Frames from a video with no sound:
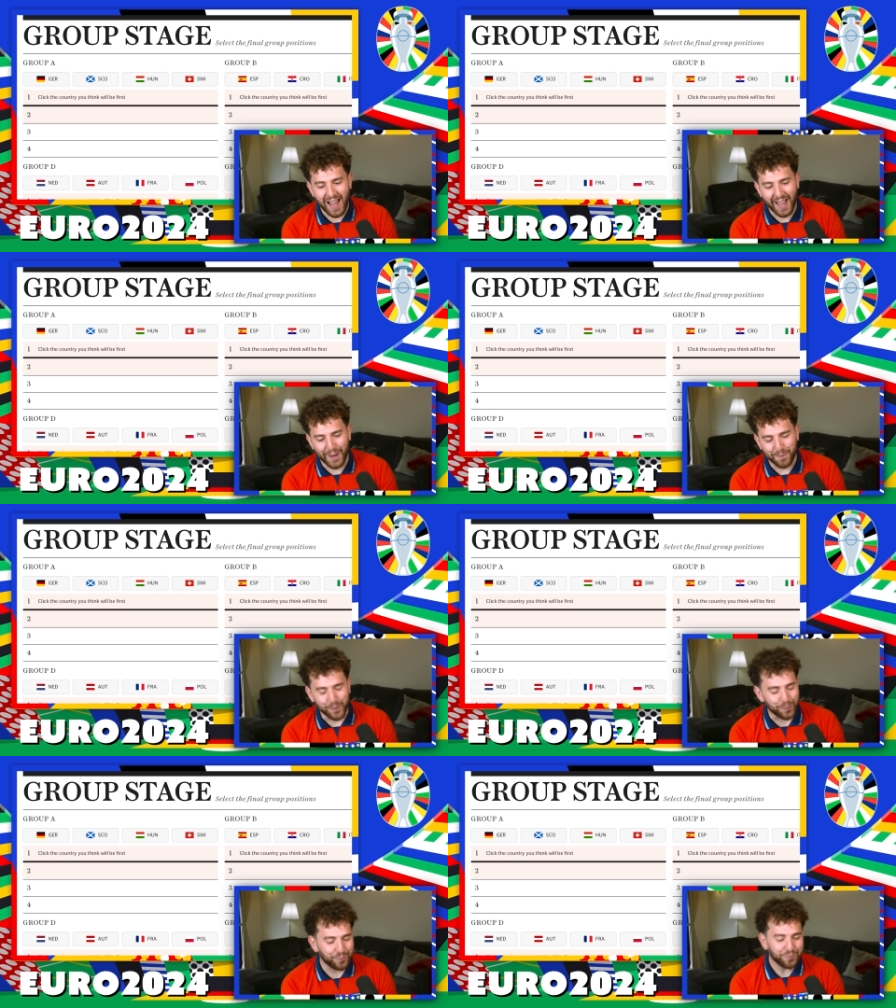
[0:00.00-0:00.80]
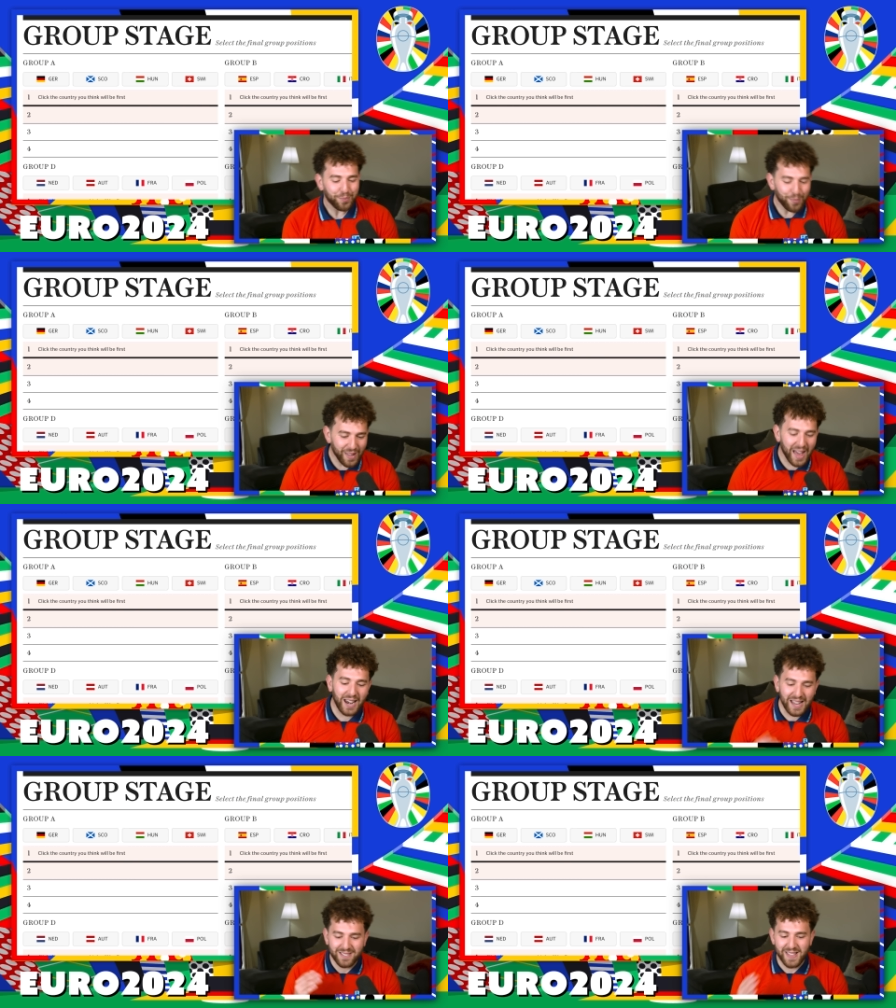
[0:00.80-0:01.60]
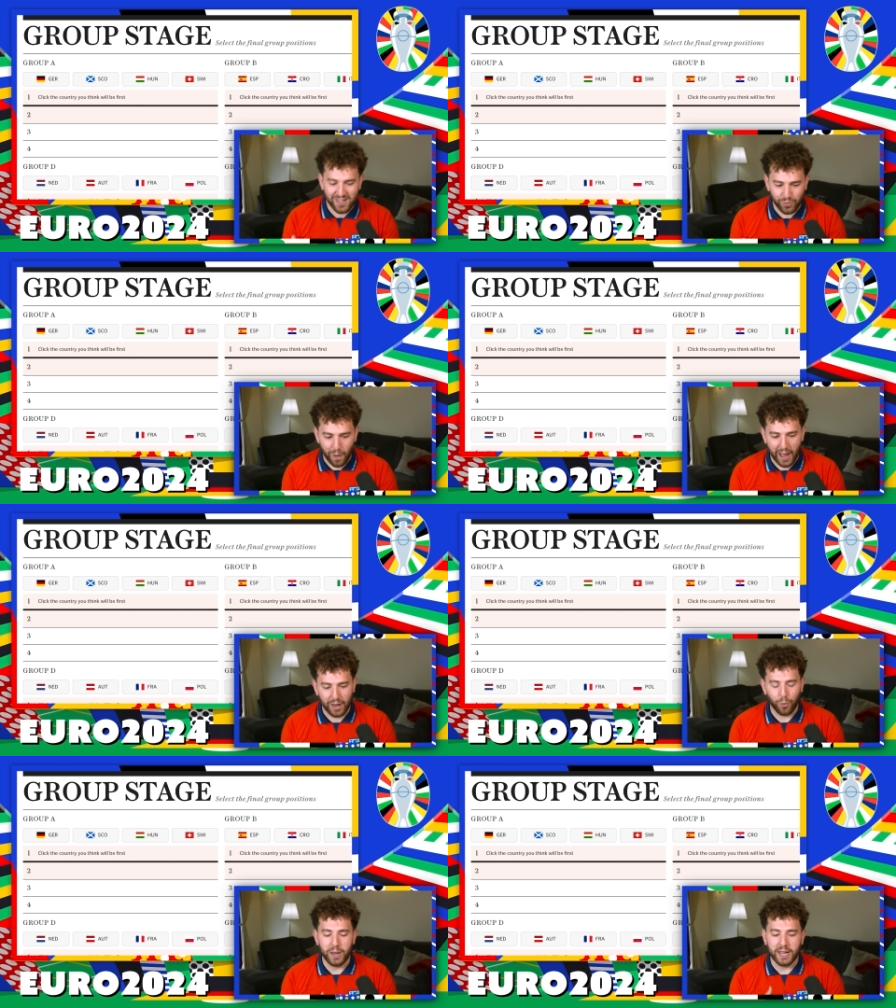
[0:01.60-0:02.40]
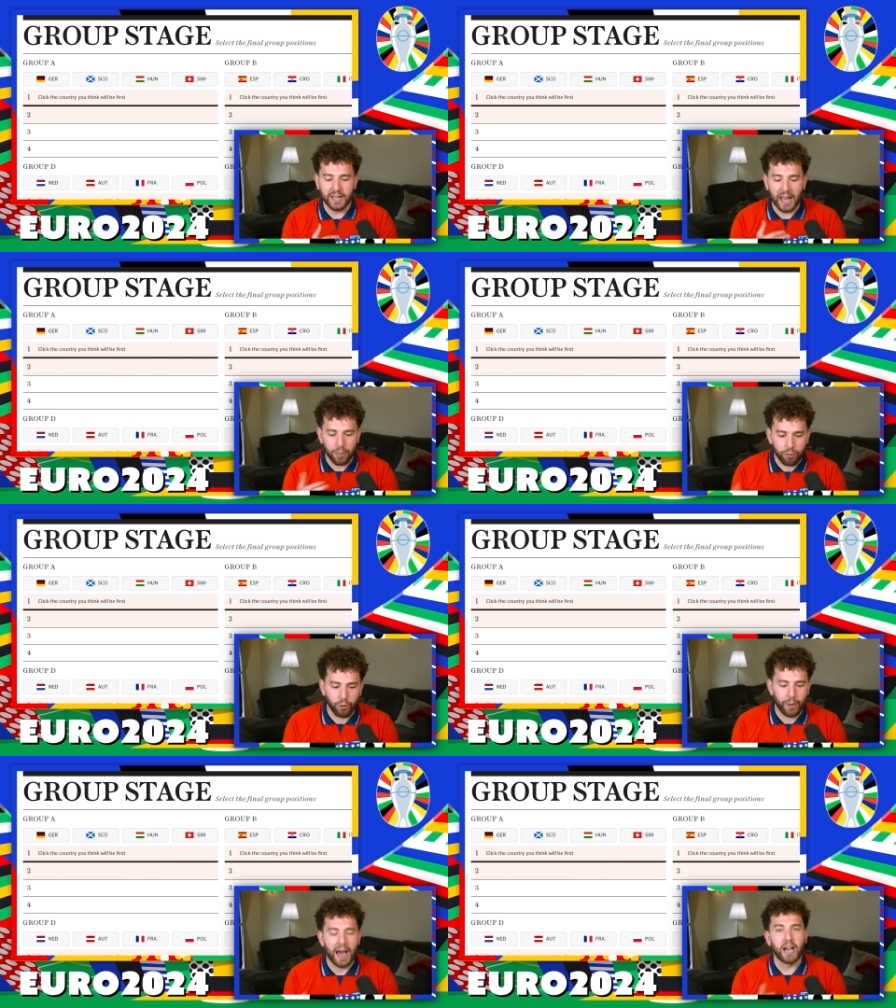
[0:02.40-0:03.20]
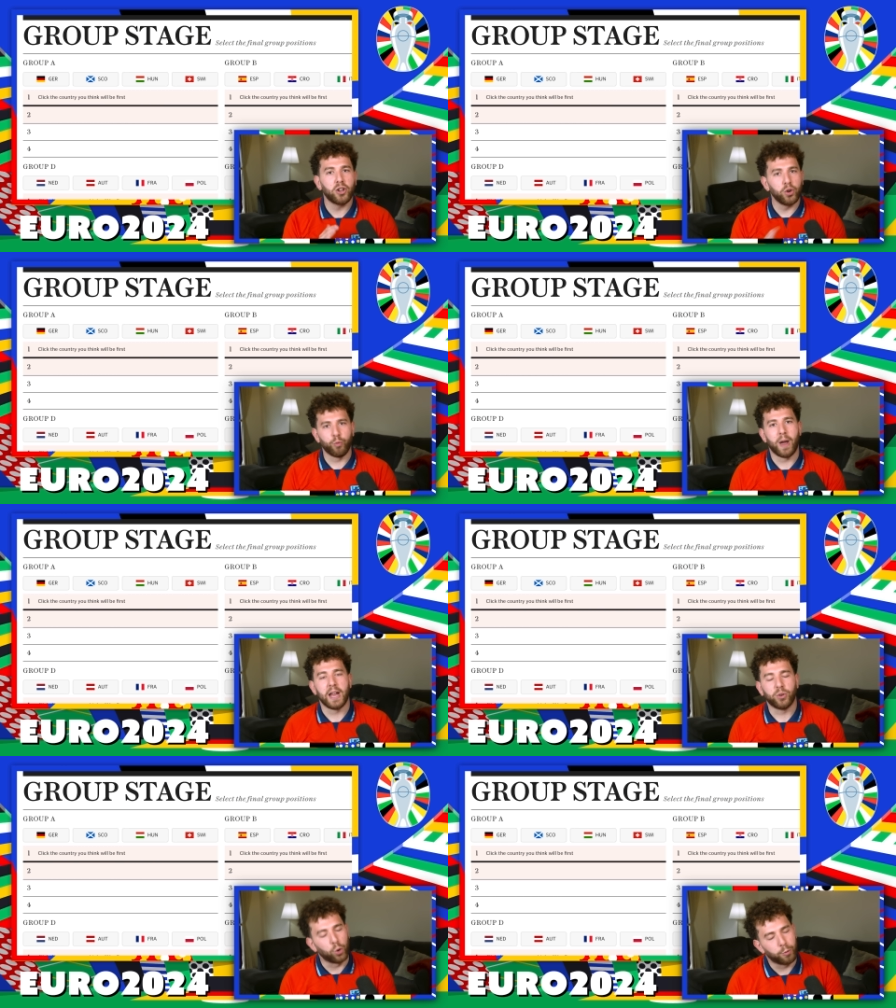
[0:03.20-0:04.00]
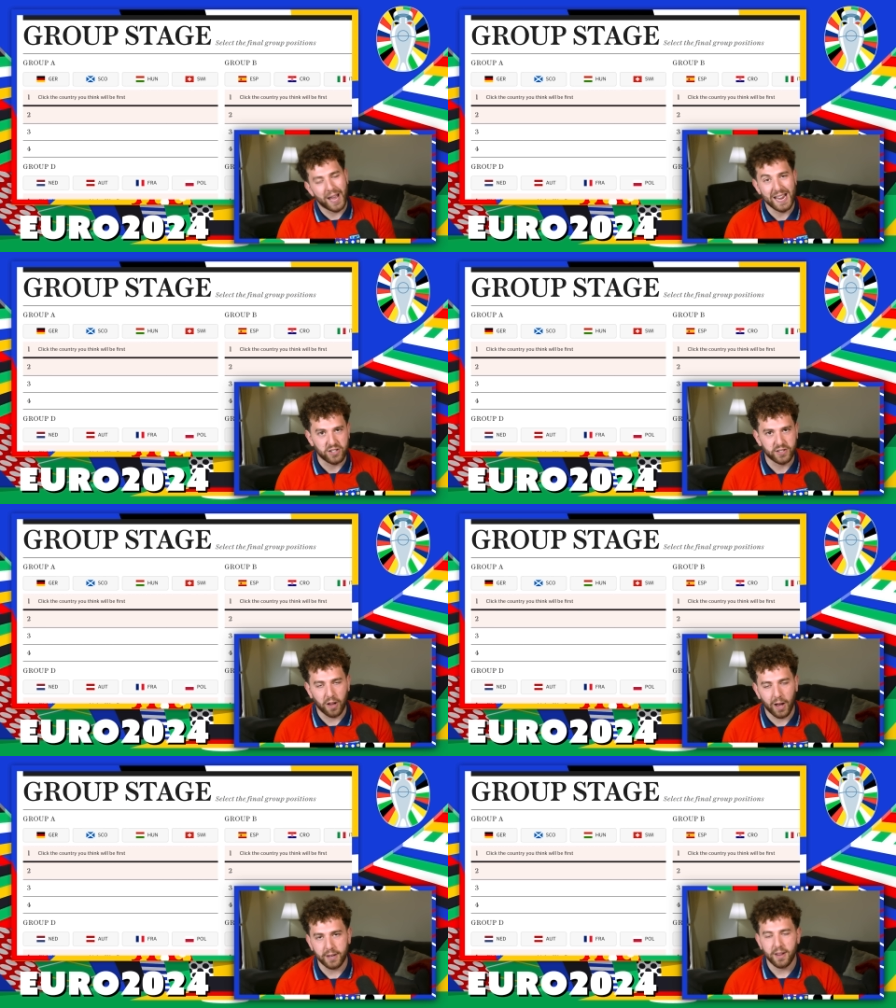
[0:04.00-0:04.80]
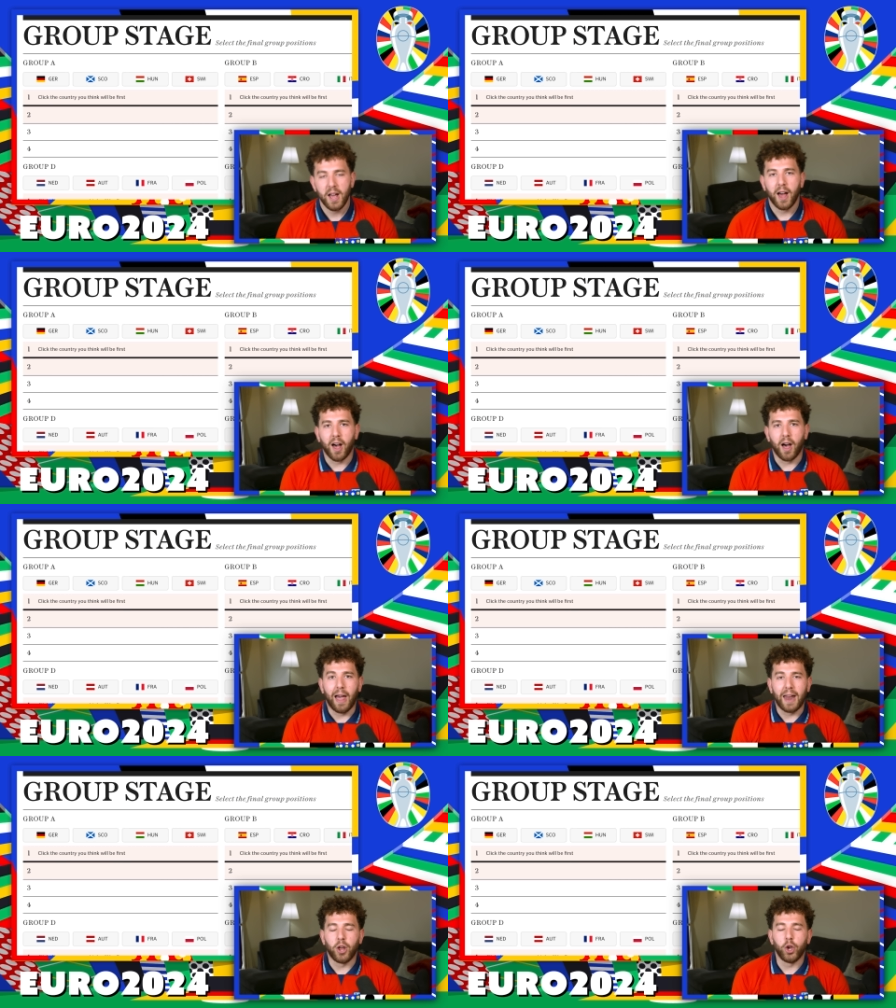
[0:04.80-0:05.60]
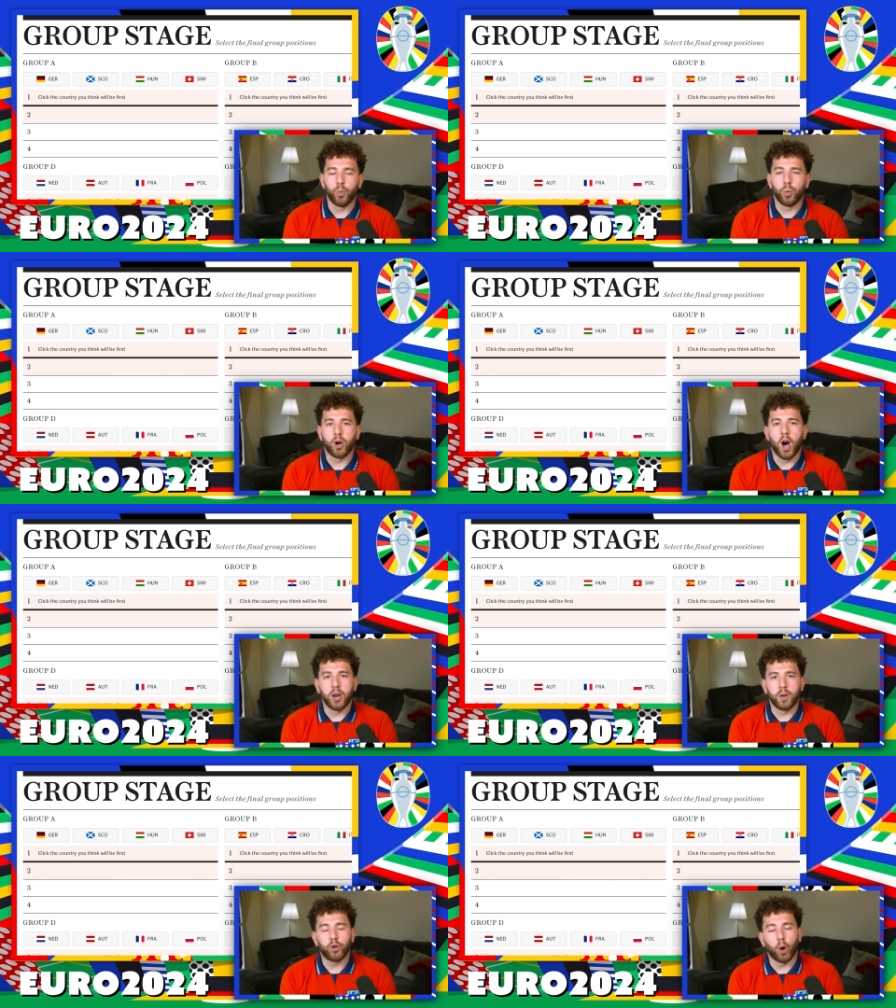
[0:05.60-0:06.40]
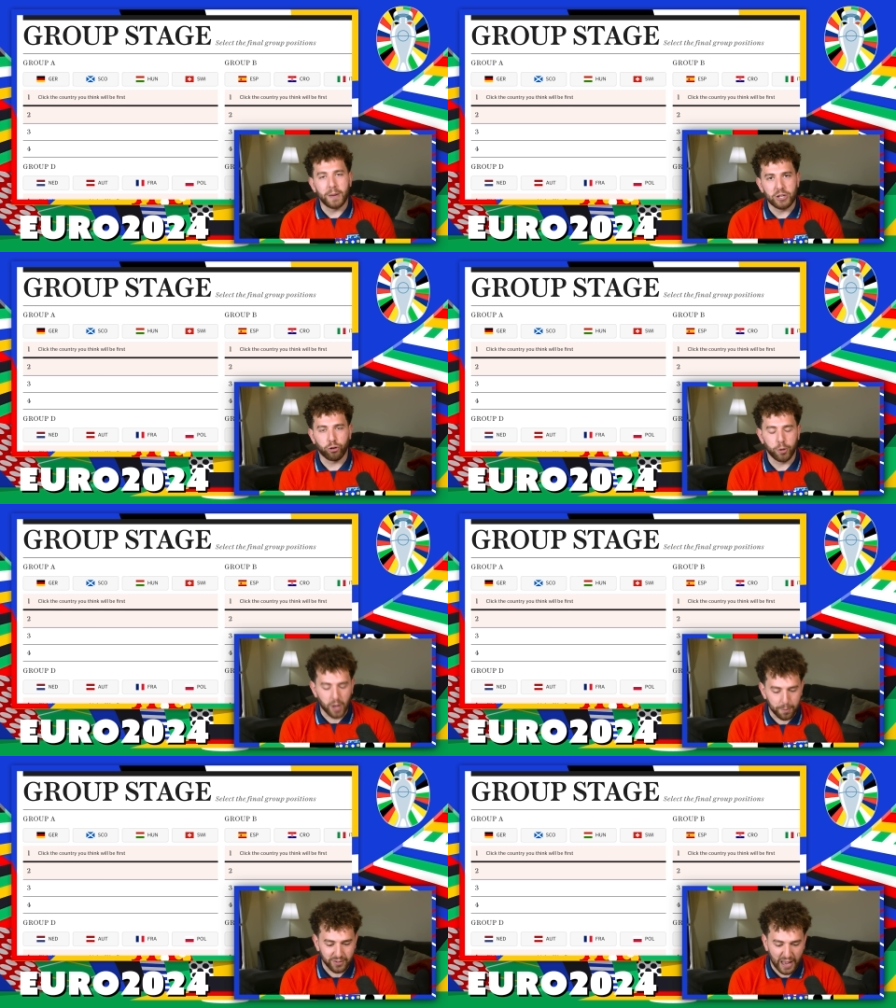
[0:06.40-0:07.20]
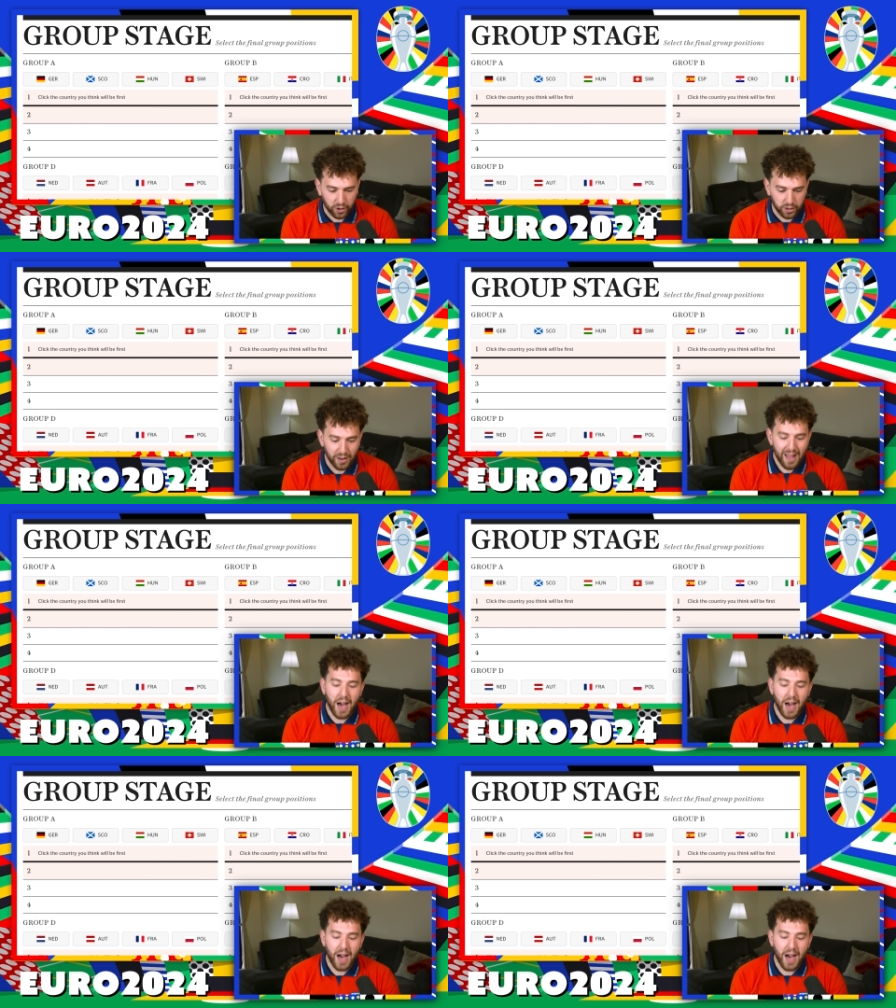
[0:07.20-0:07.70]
Um And at least this way, we can get through it at a good rate and talk about each side uh, and who will kind of top each group, come second,